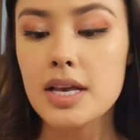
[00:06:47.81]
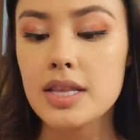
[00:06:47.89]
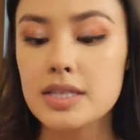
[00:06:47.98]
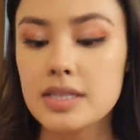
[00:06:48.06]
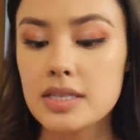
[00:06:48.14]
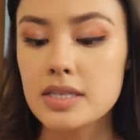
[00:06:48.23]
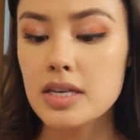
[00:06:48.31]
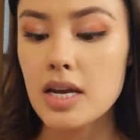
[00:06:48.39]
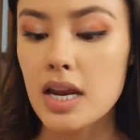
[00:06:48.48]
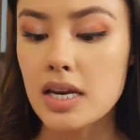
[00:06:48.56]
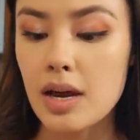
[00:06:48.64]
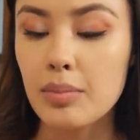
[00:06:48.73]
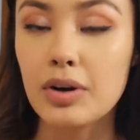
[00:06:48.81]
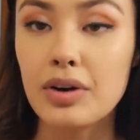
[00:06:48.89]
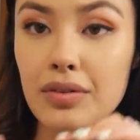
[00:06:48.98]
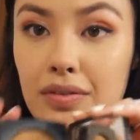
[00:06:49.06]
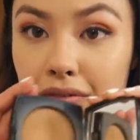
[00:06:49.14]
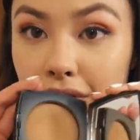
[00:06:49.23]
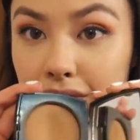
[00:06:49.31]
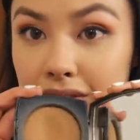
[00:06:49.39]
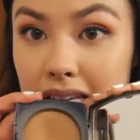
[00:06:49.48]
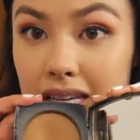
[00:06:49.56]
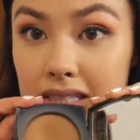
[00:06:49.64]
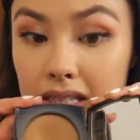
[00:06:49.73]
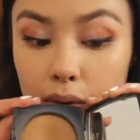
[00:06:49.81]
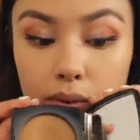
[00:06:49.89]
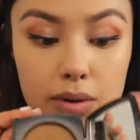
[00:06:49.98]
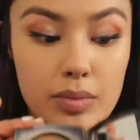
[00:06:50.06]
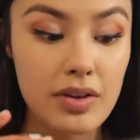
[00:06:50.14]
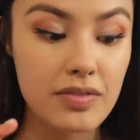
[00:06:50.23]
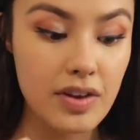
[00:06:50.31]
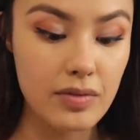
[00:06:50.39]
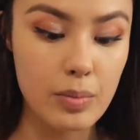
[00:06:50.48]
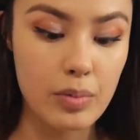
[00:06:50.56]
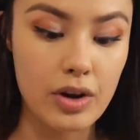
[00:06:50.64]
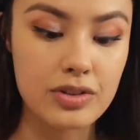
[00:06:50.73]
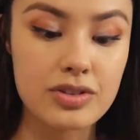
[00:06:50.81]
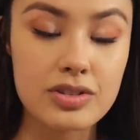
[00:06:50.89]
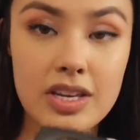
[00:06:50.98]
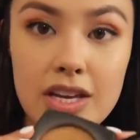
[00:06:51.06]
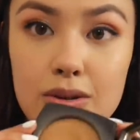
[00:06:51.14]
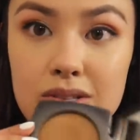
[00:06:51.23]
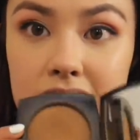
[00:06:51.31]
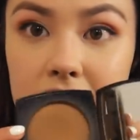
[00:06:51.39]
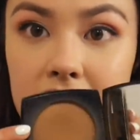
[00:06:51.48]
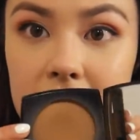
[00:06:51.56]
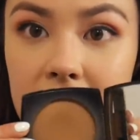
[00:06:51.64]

This is in number 50. It's like one of my favorite bronzers. Can you see the